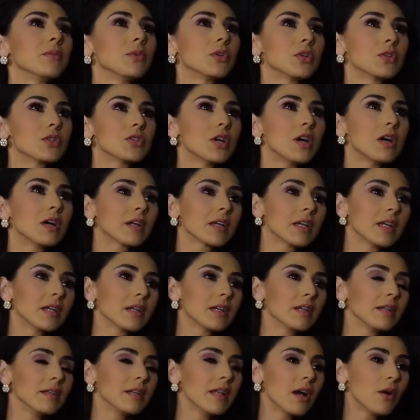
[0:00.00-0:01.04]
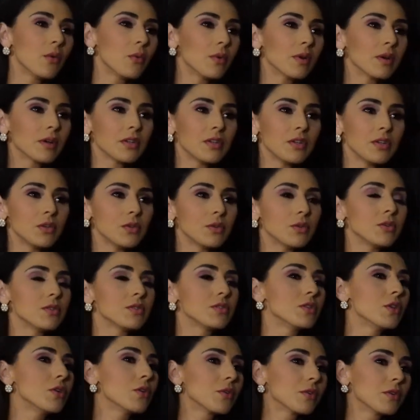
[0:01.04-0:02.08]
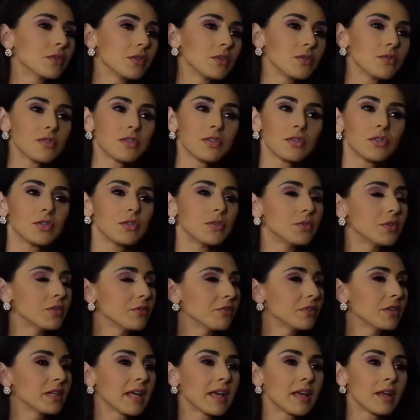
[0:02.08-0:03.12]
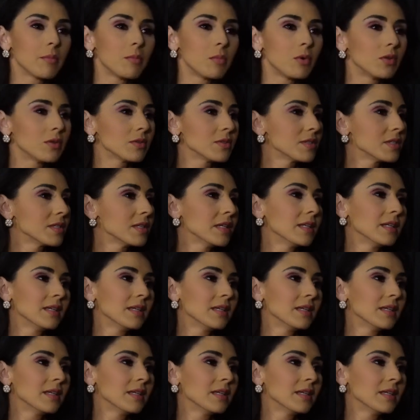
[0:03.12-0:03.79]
you're talking network news, local news. They're two different animals.